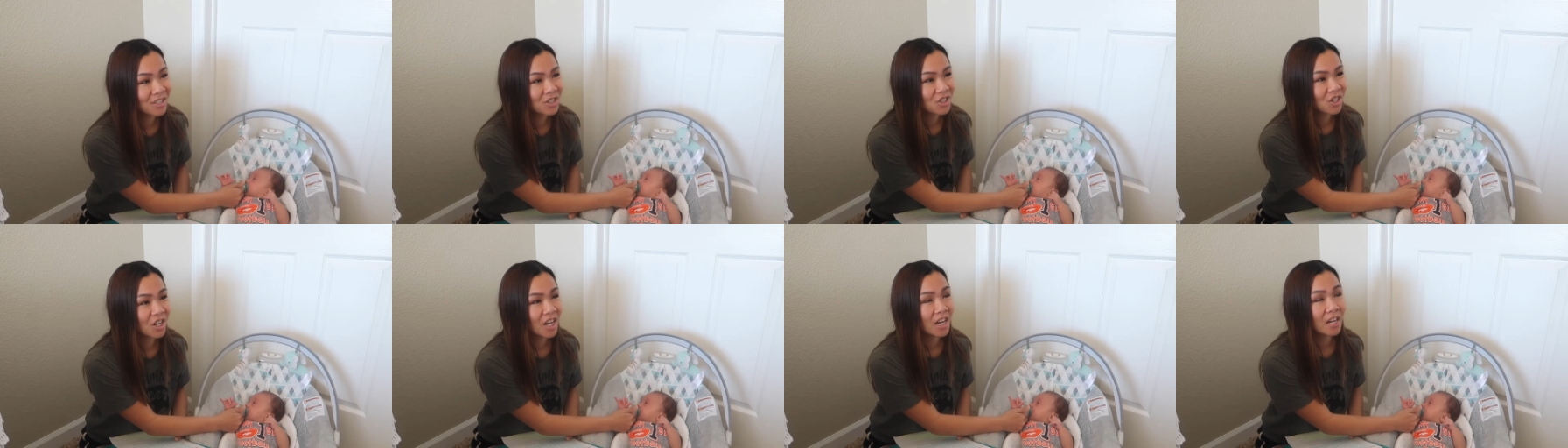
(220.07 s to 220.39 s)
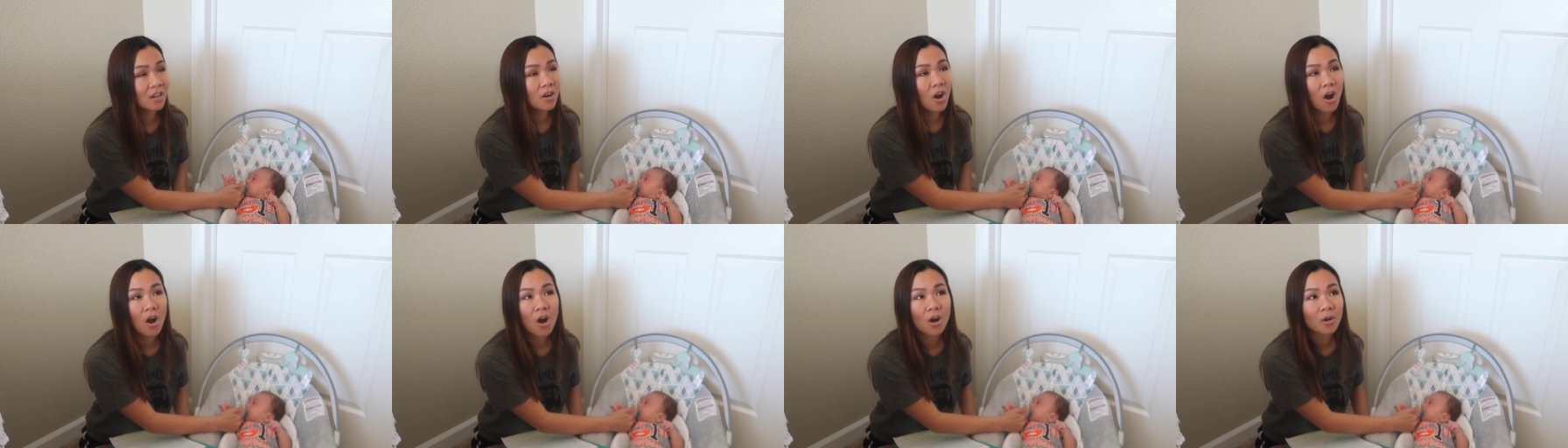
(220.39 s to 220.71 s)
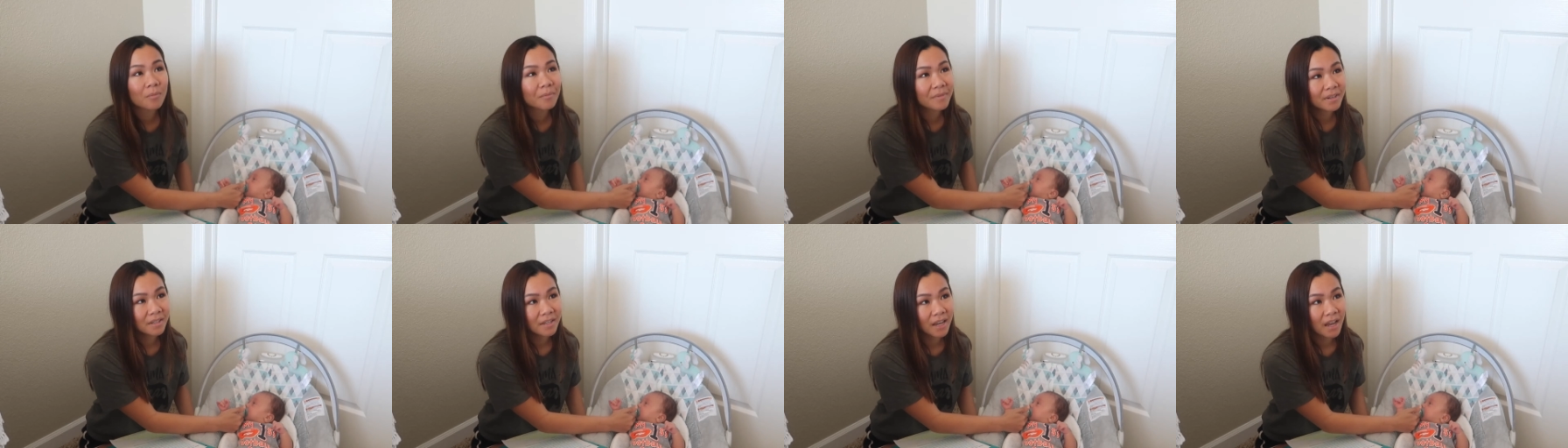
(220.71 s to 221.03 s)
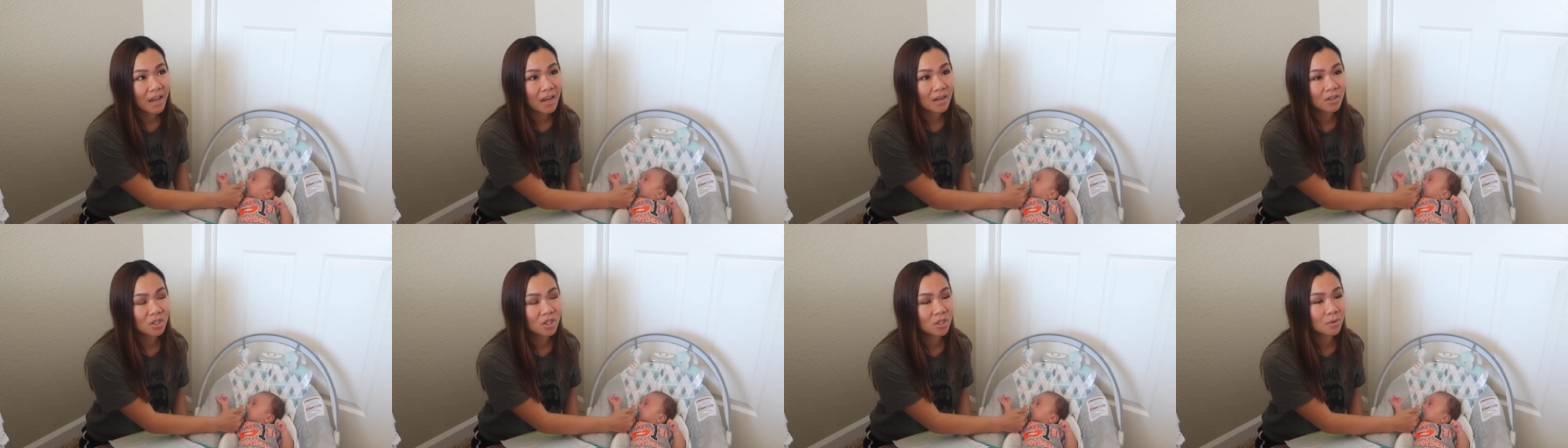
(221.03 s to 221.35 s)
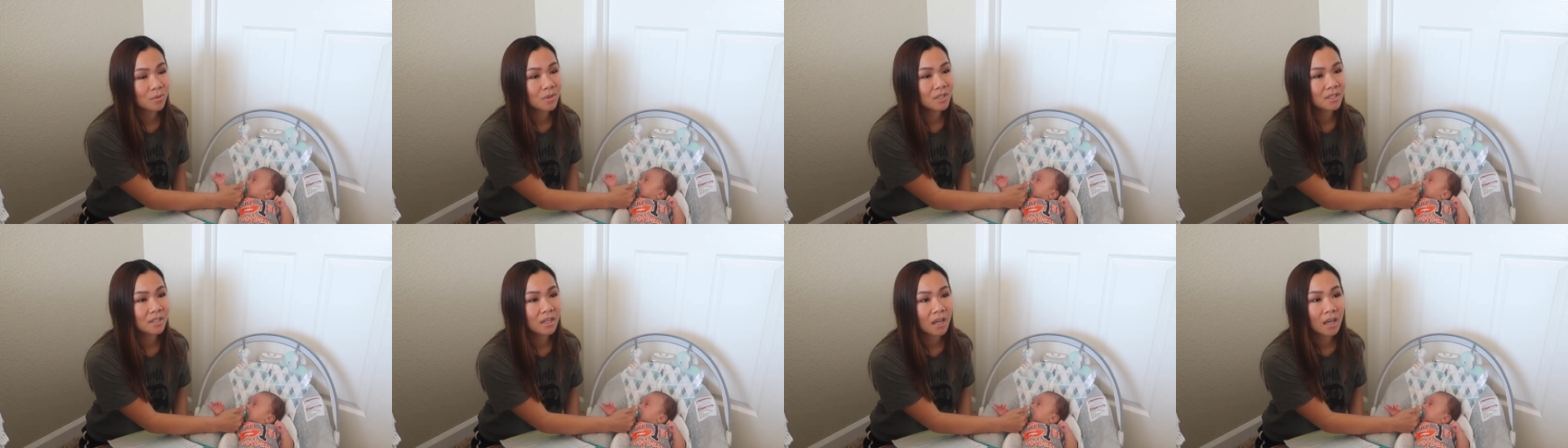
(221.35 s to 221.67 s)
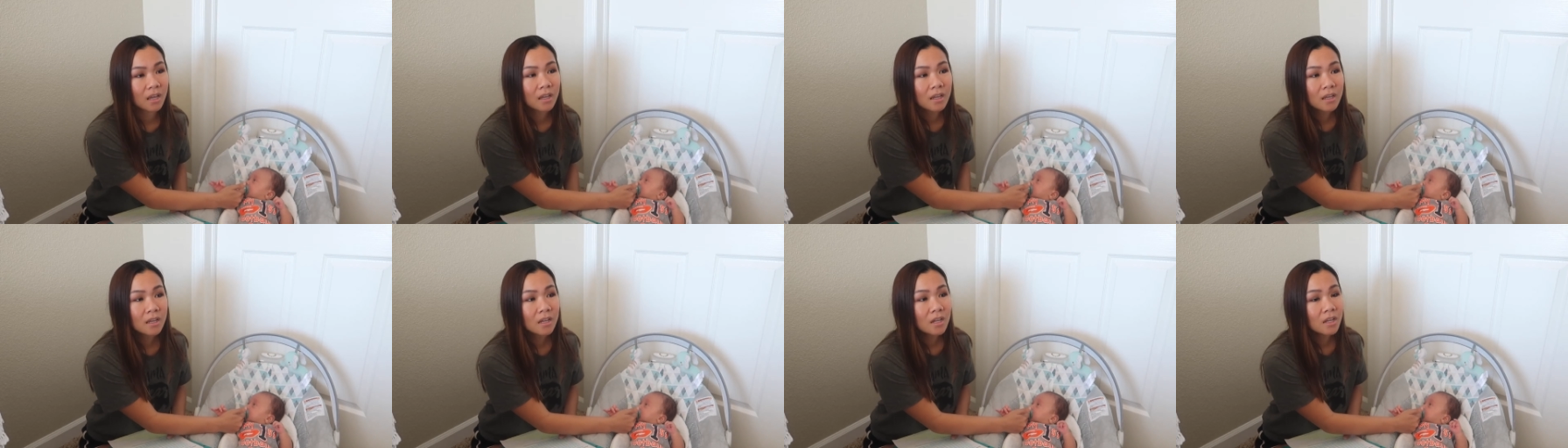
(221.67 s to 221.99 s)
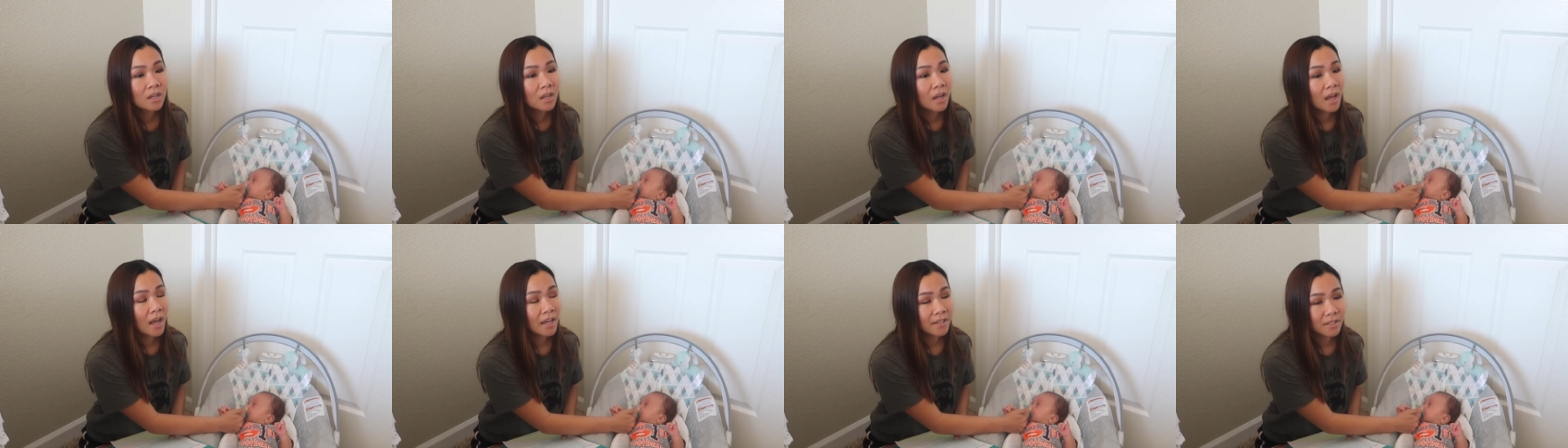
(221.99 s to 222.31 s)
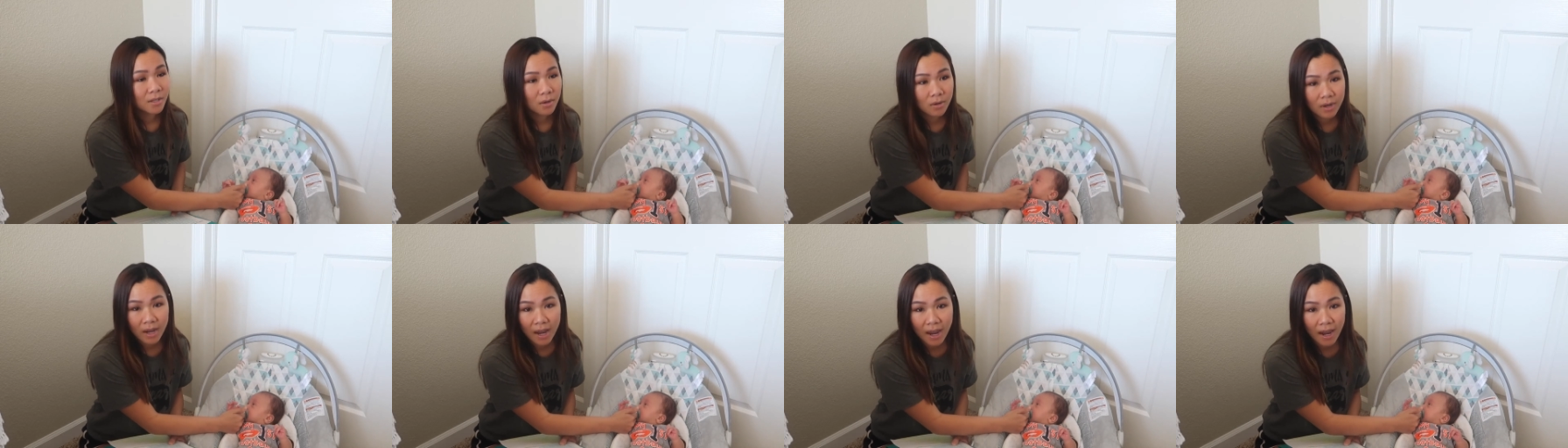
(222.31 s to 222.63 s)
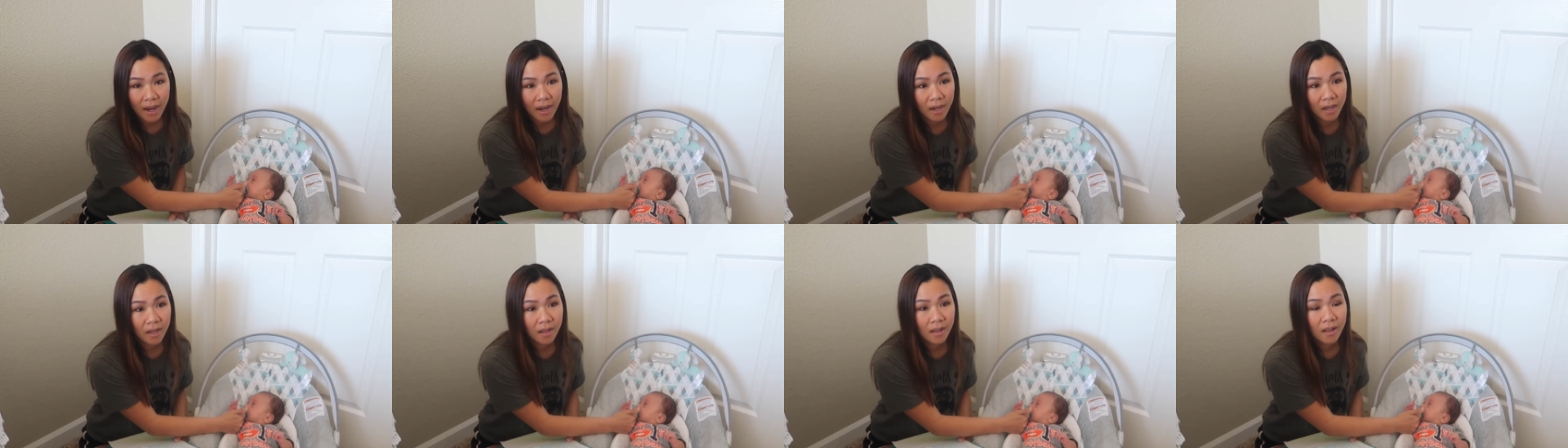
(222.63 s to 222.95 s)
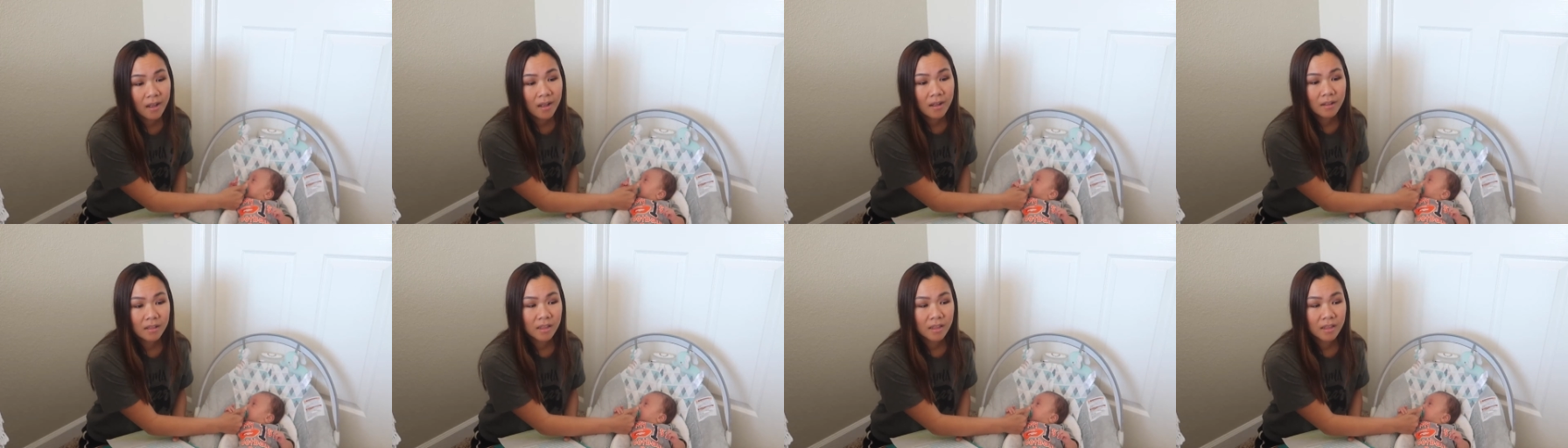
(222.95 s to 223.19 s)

She calmed me down. She was like, it's okay.